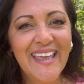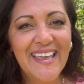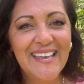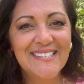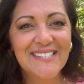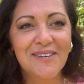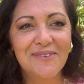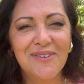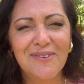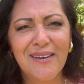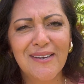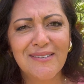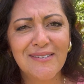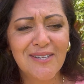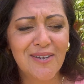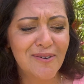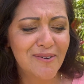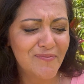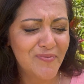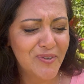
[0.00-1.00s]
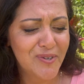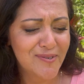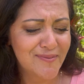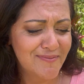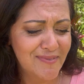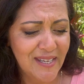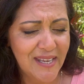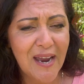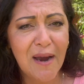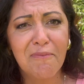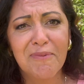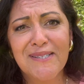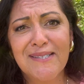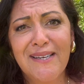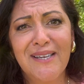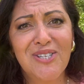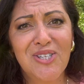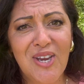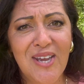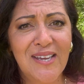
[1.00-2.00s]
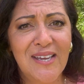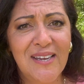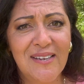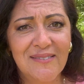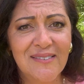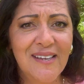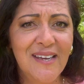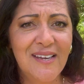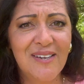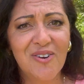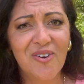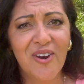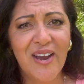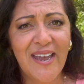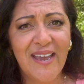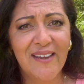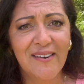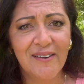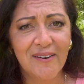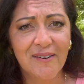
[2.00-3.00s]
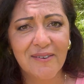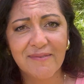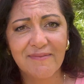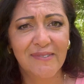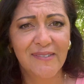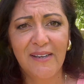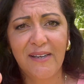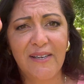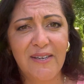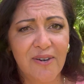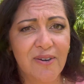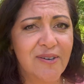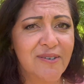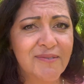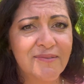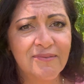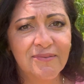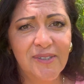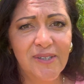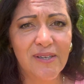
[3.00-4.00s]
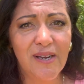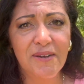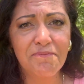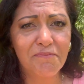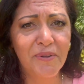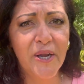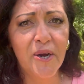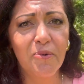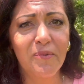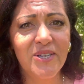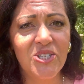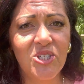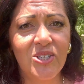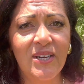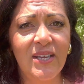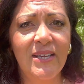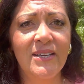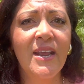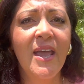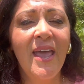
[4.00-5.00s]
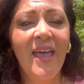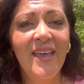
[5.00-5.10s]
the camera's not shaking in your hand, and you're not Blair Witching it.